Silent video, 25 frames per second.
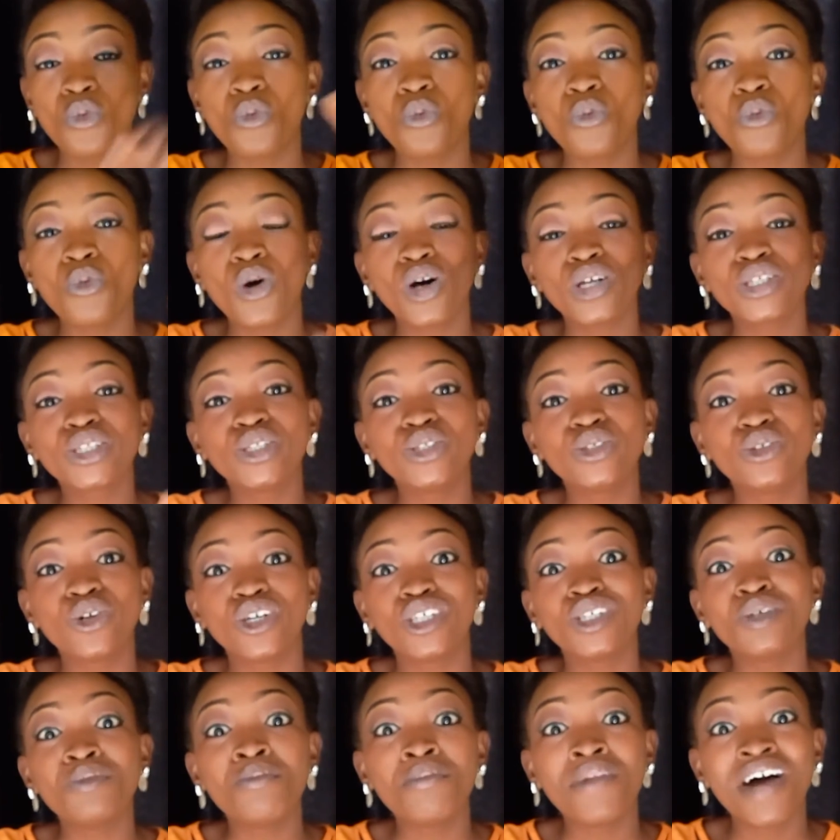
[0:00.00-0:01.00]
what
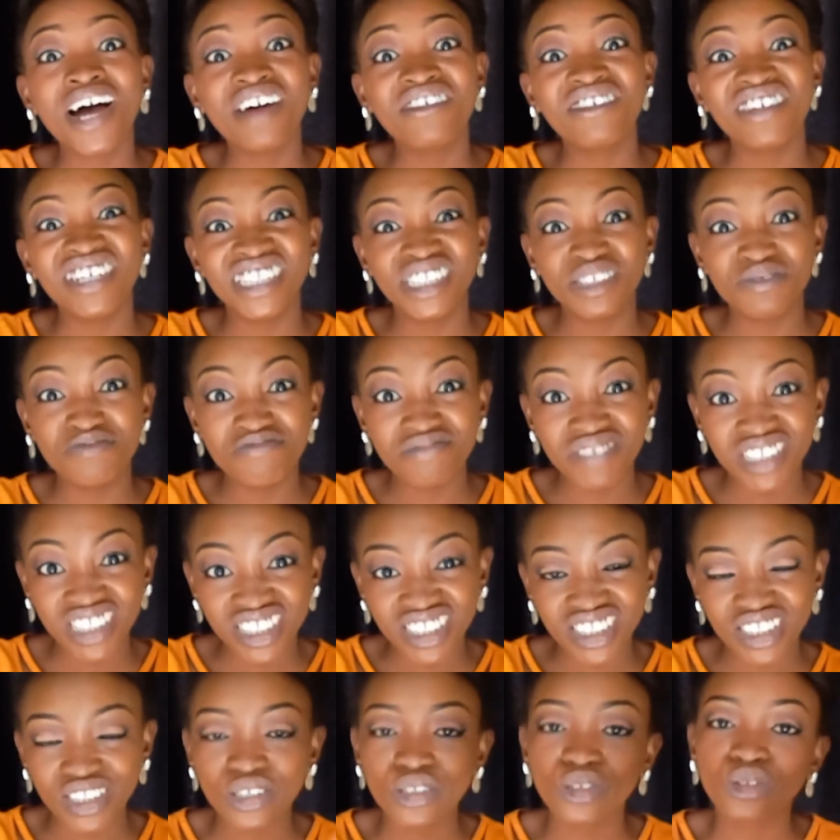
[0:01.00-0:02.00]
does marriage
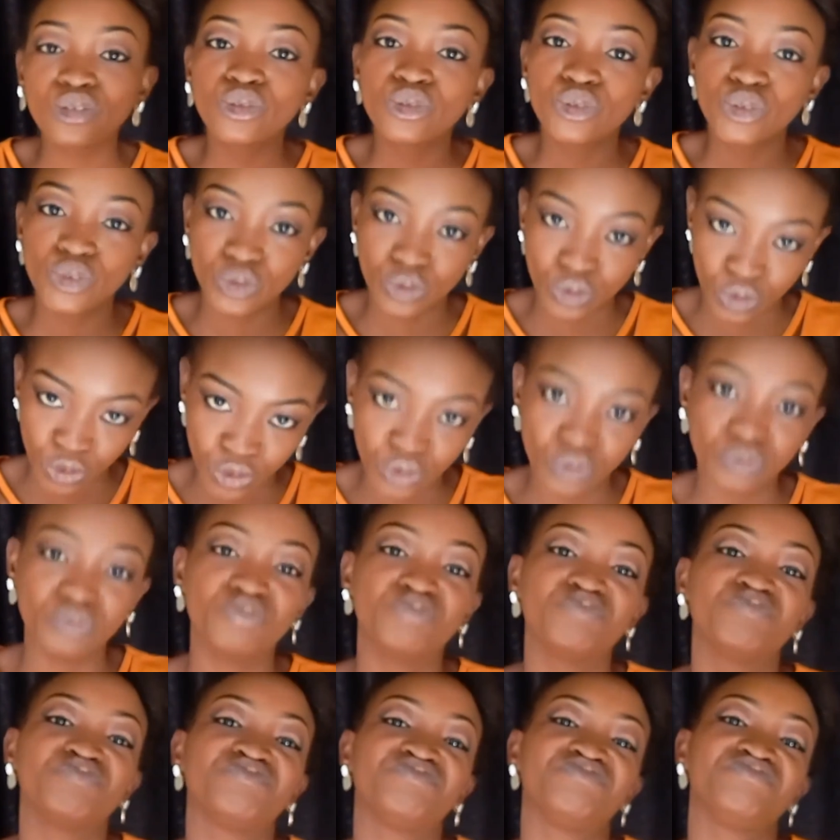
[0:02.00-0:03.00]
mean to you?